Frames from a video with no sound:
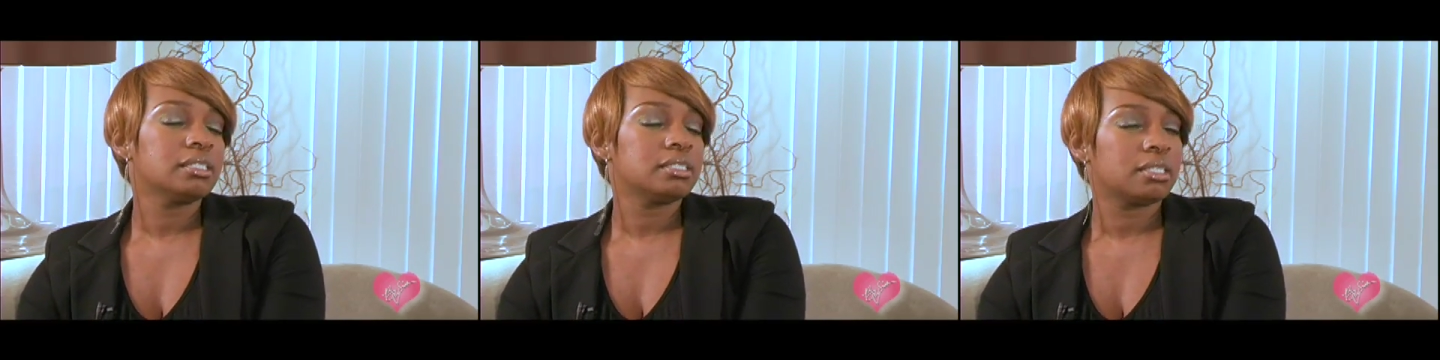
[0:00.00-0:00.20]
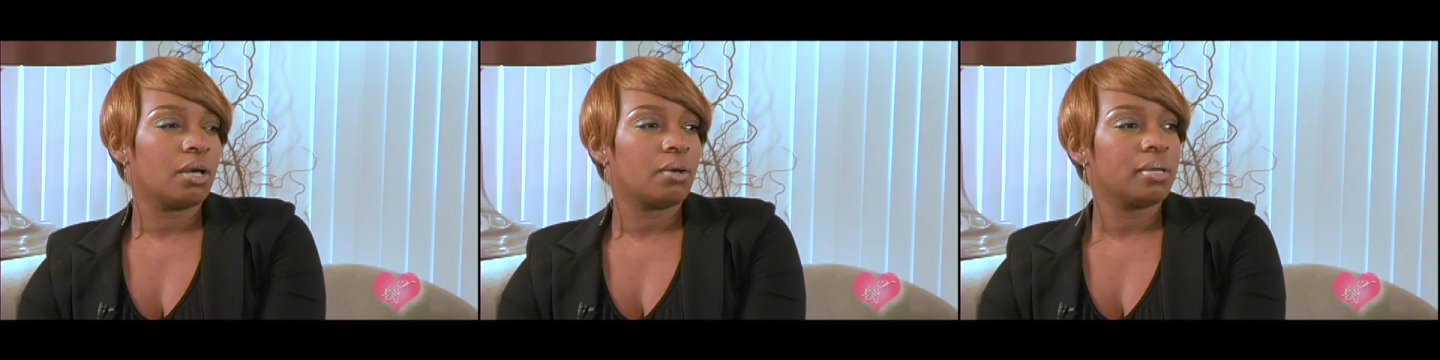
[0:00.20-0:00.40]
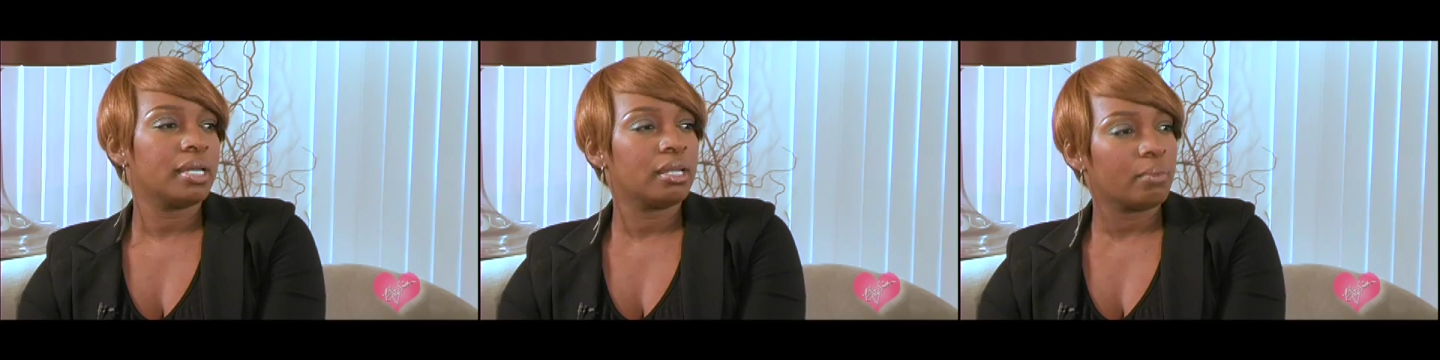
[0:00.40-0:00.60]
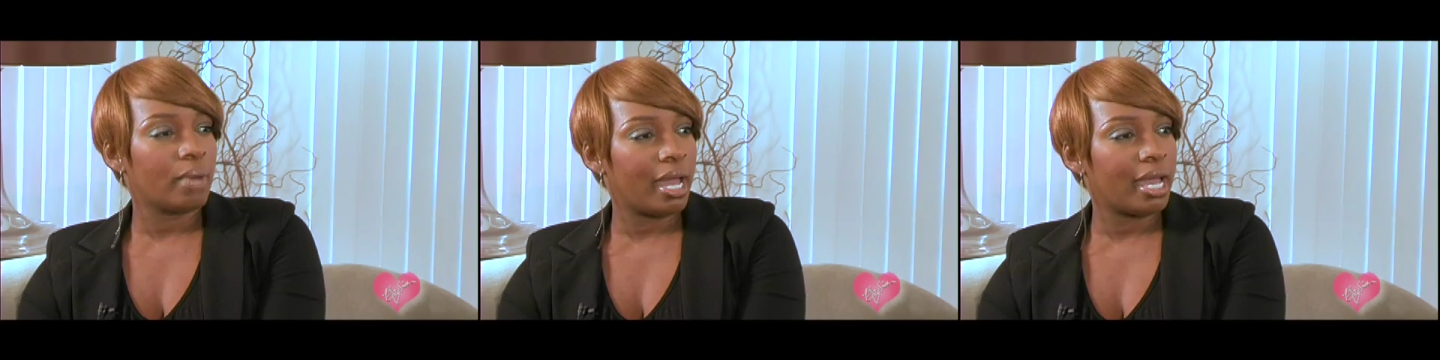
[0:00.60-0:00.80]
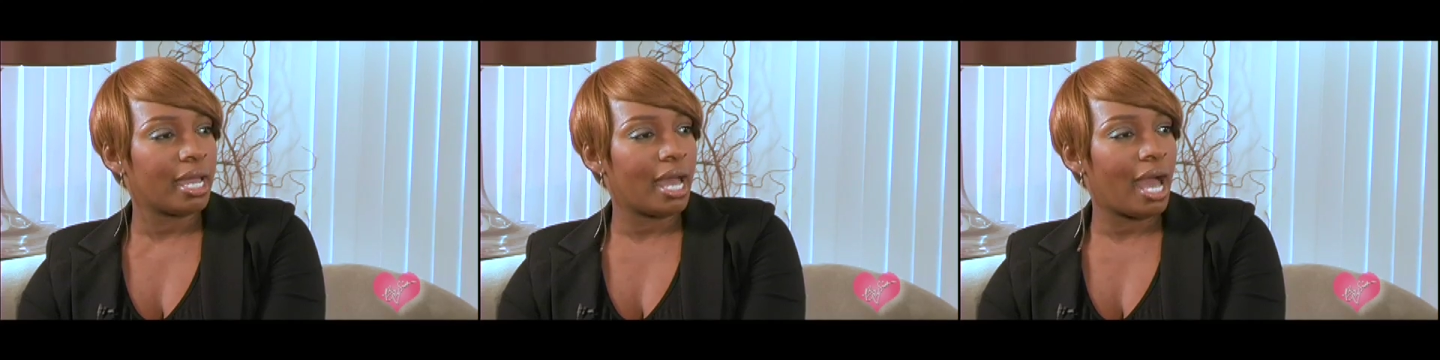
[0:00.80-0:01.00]
So
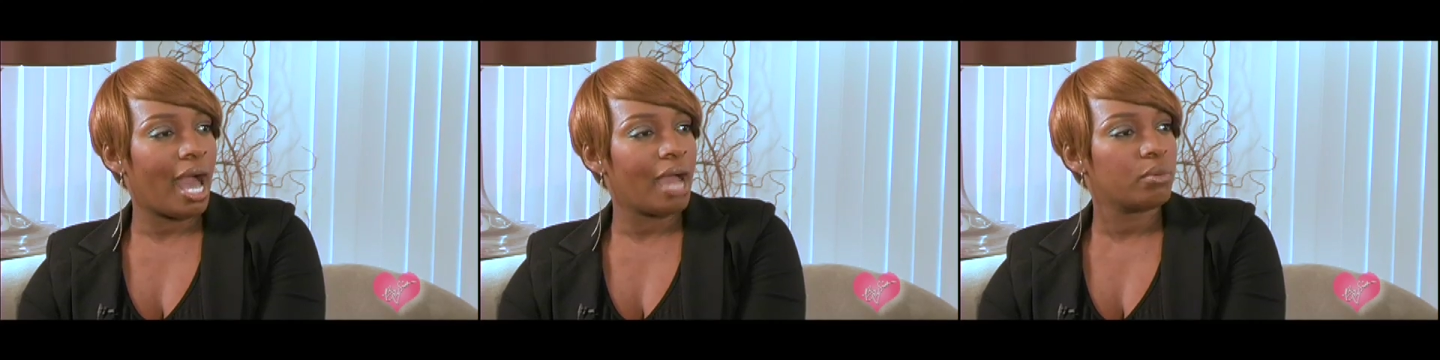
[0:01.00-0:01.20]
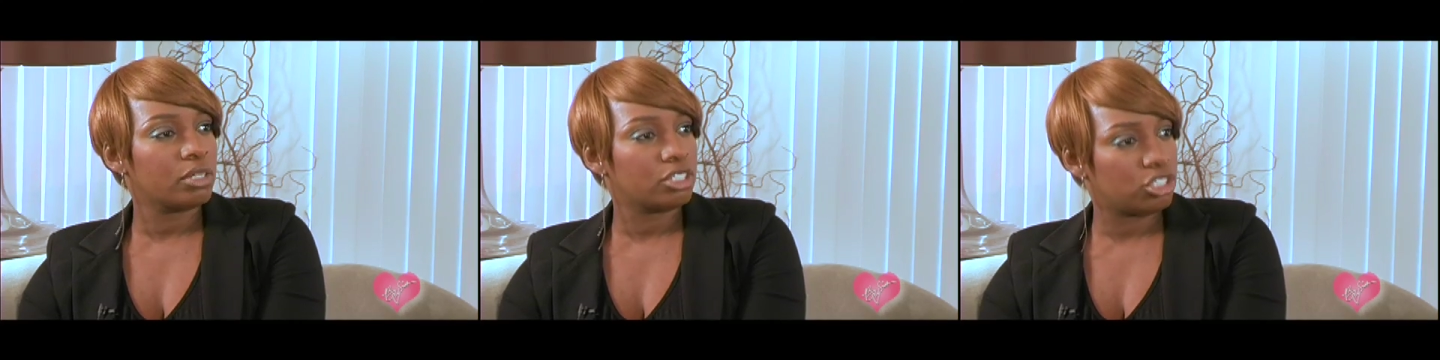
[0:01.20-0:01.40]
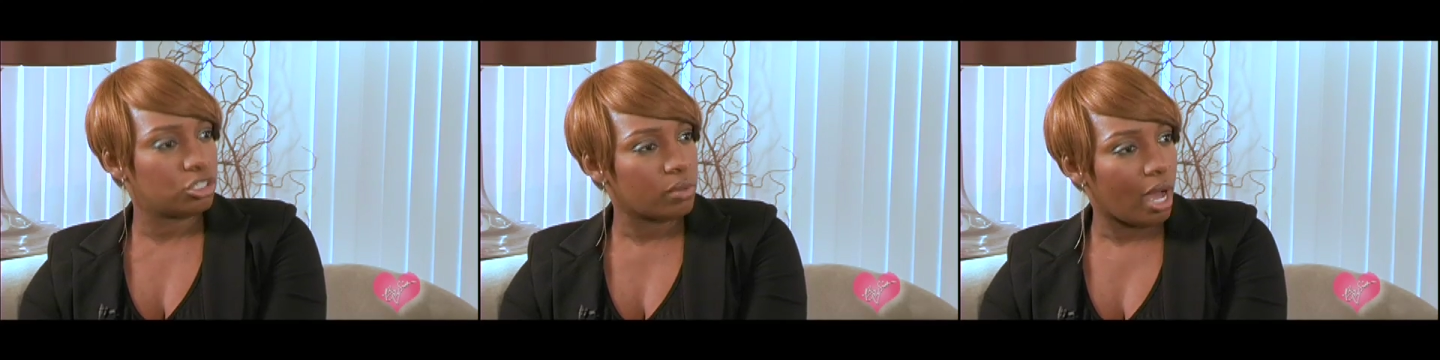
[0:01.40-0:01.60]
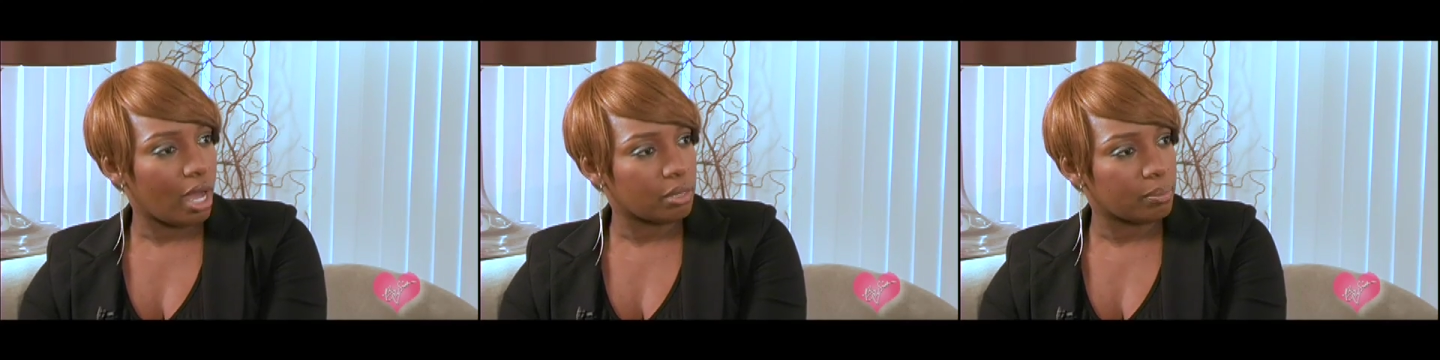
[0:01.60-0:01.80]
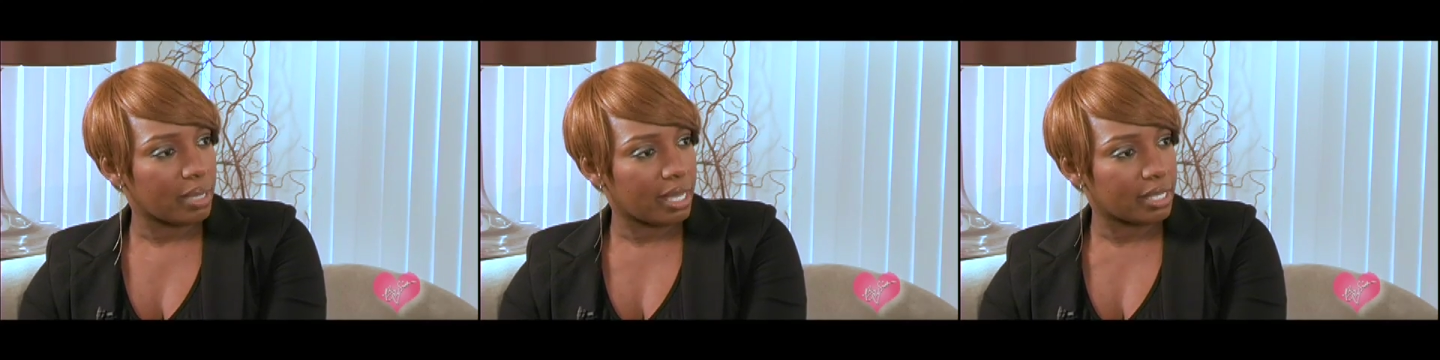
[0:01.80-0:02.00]
anyway, I wish you all
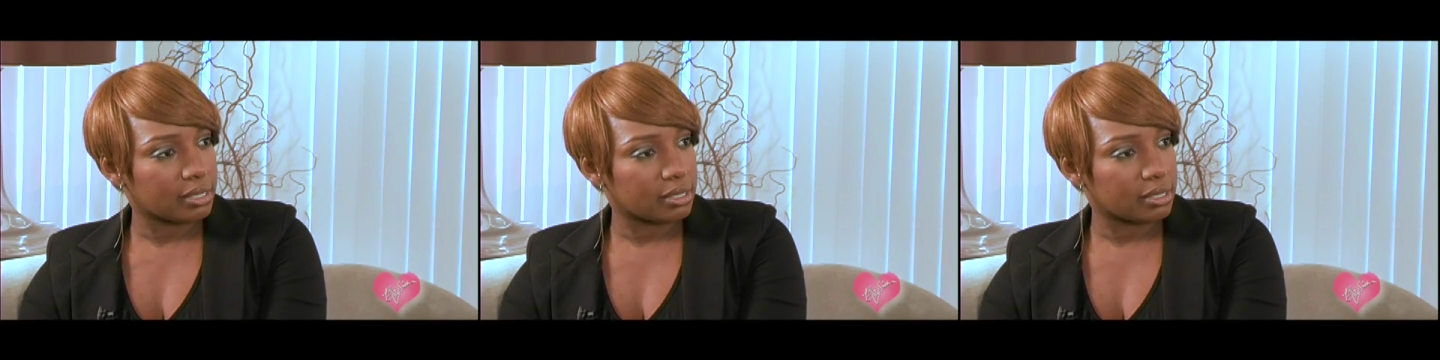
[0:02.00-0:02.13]
the best.